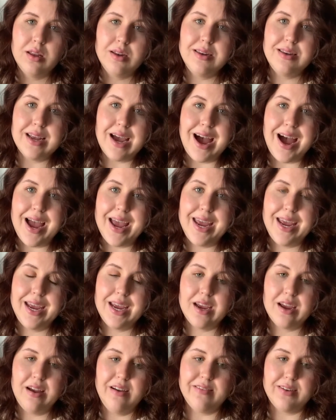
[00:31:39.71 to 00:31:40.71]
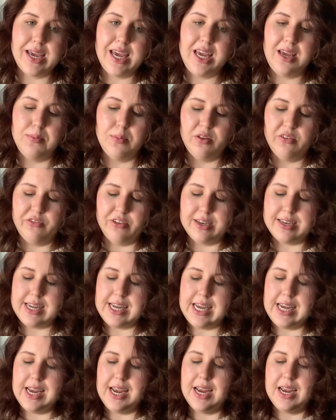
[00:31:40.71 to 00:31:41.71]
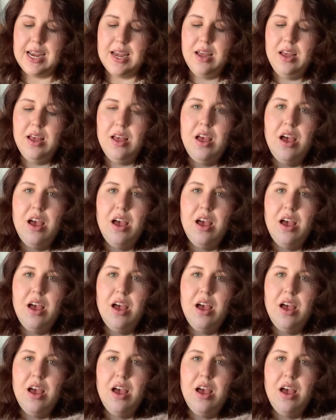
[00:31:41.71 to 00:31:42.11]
dying of cable fatigue,